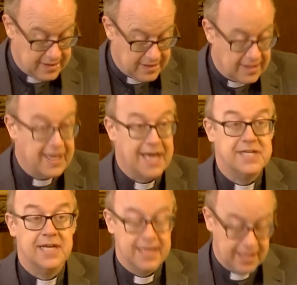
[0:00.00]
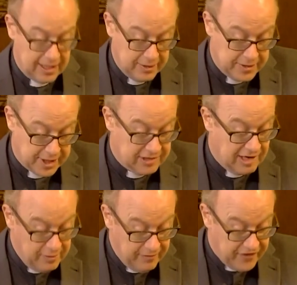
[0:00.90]
and that didn't include her
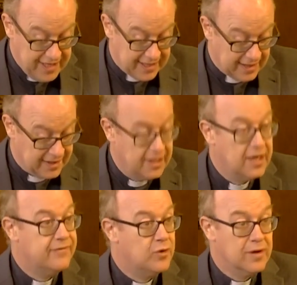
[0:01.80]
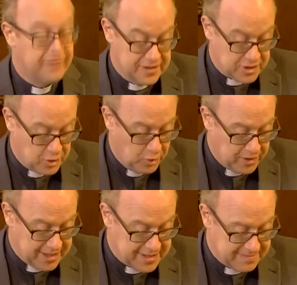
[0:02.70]
own feeding of all of those corgis.